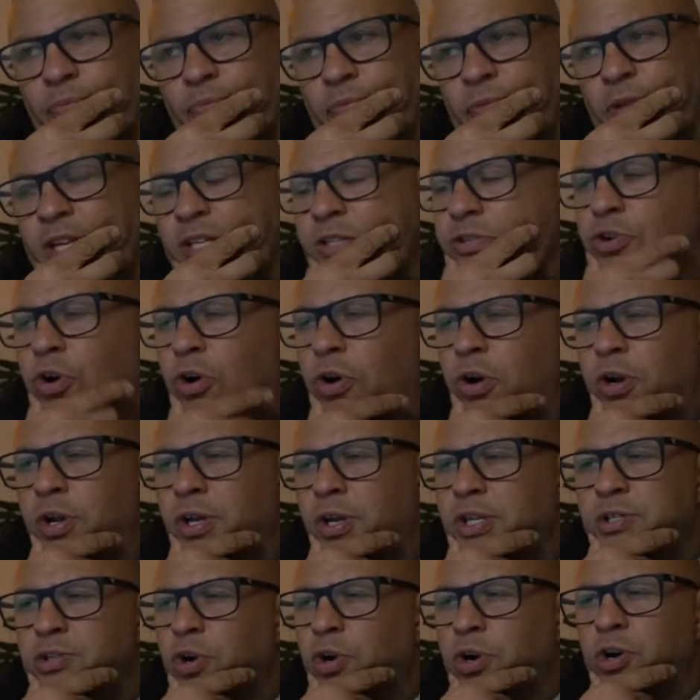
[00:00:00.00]
is not
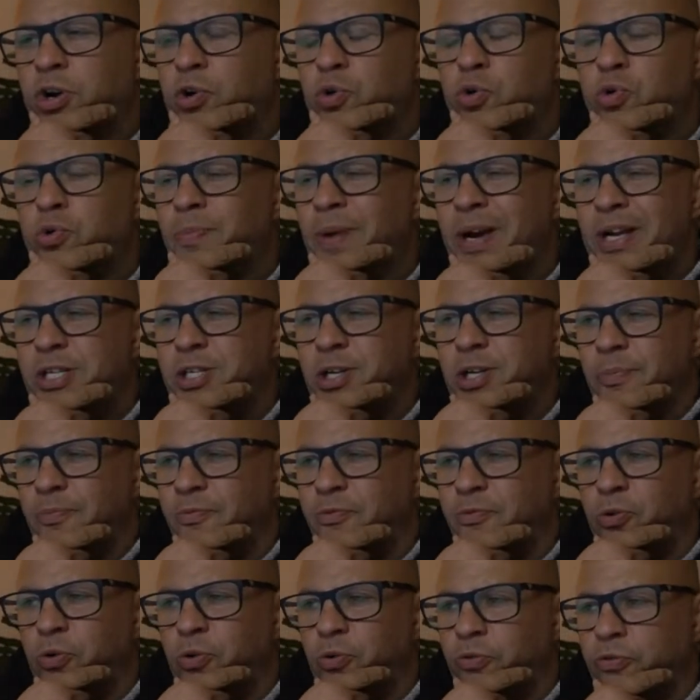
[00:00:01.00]
a good matchup
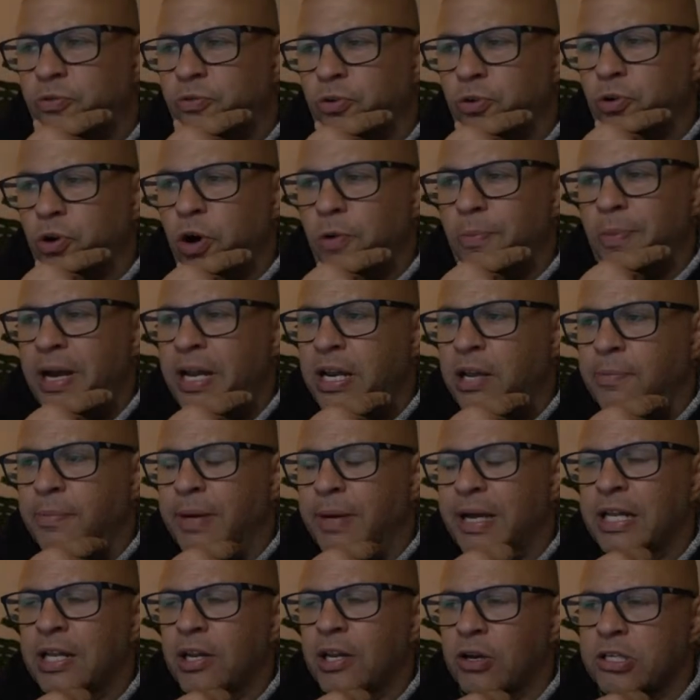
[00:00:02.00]
for O'Malley.
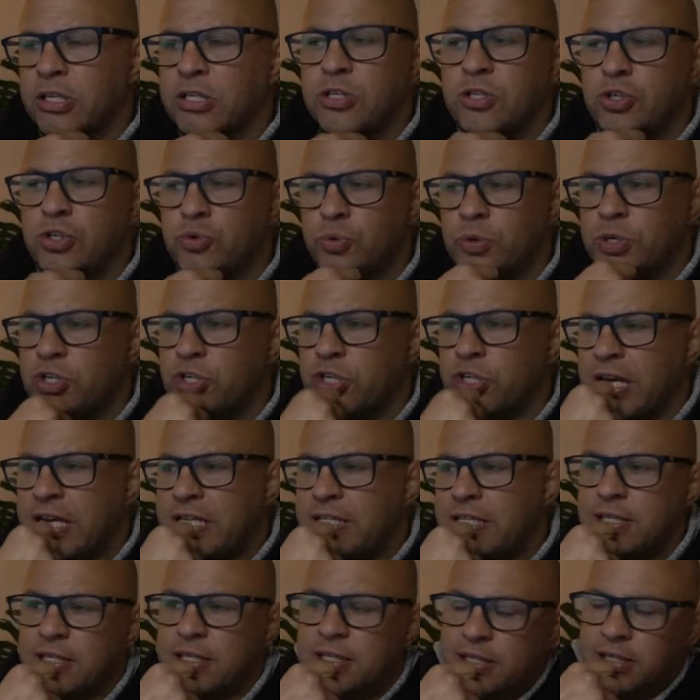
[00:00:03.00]
O'Malley likes to switch
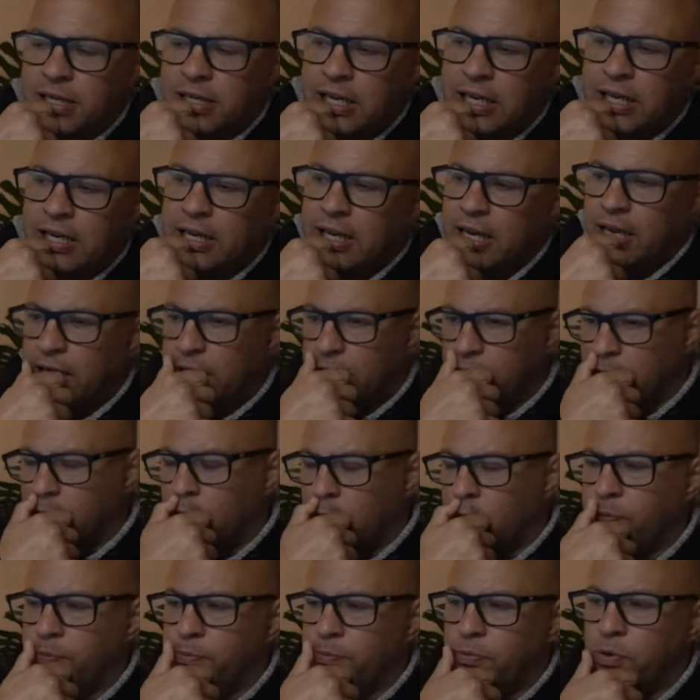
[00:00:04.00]
stances and hit, and
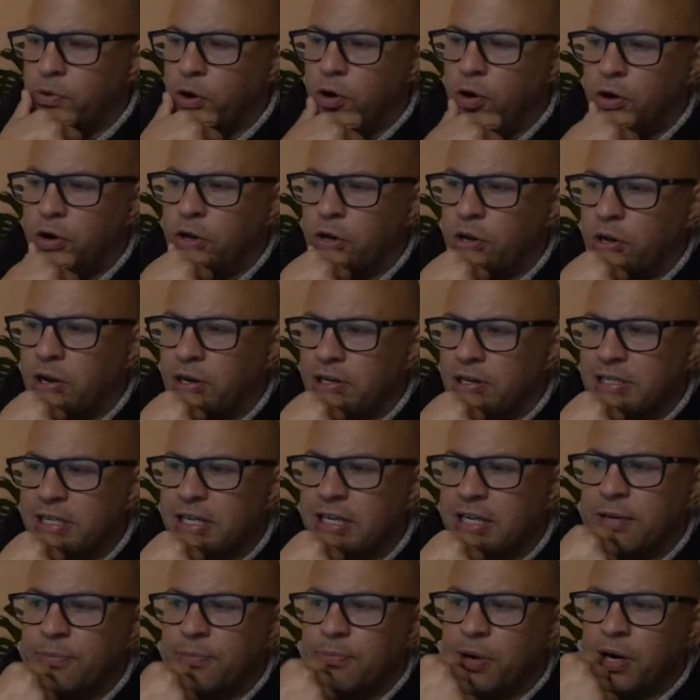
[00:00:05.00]
I see
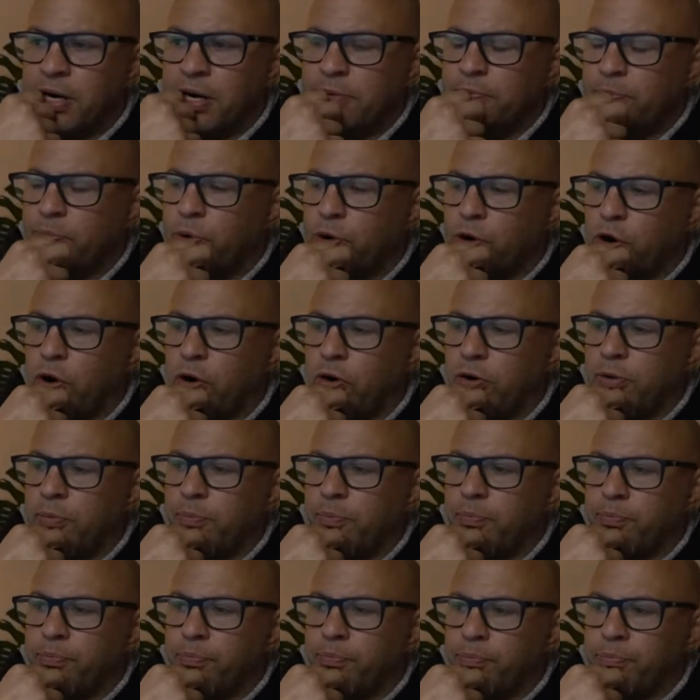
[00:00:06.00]
Gabrandt kind of
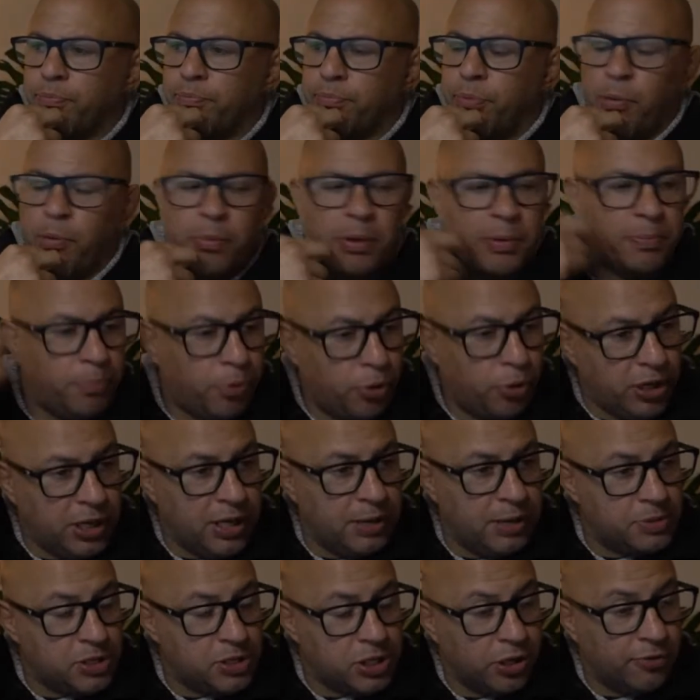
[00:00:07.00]
probably putting
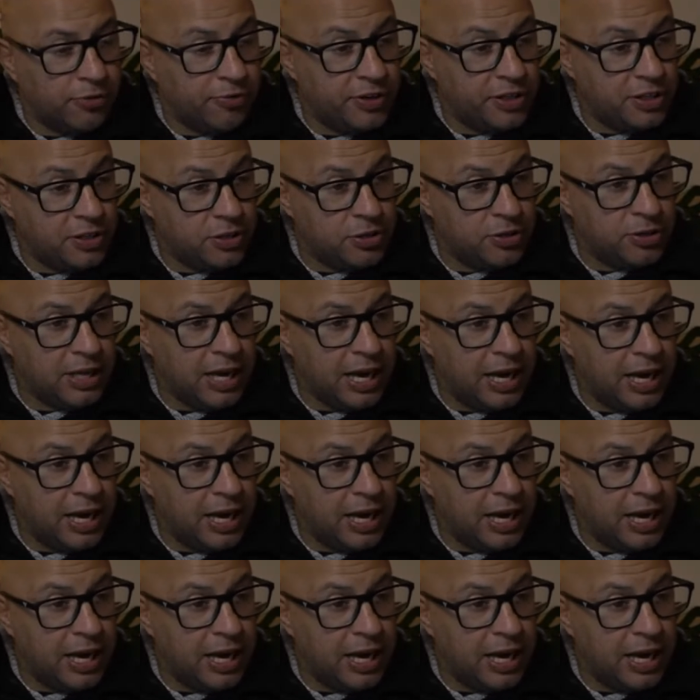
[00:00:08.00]
himself into